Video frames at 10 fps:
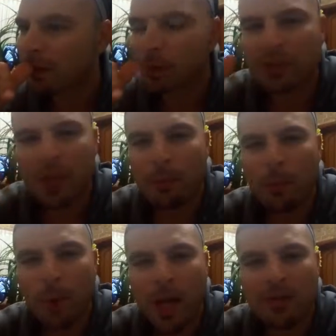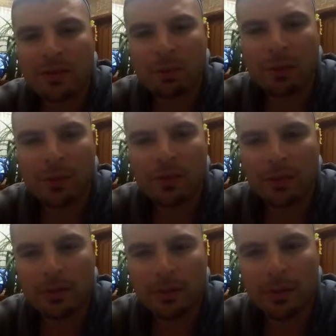There was some white
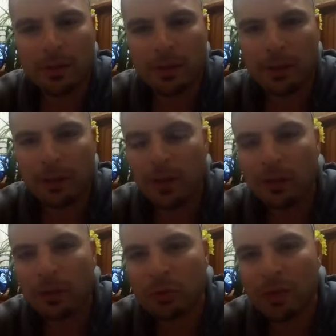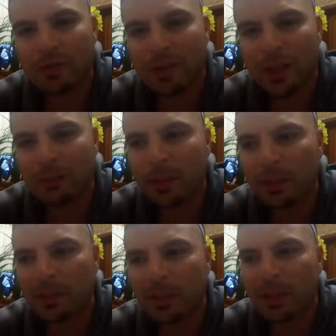supremacist or something or other, which I thought was really funny
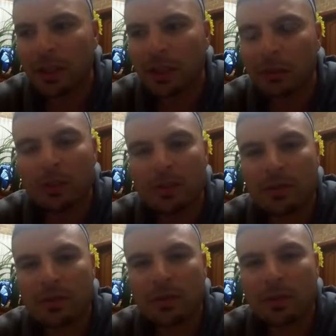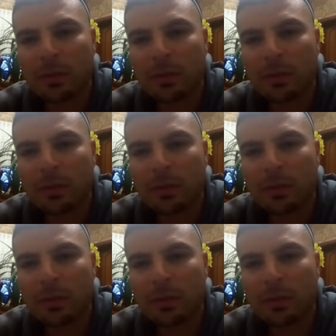because it was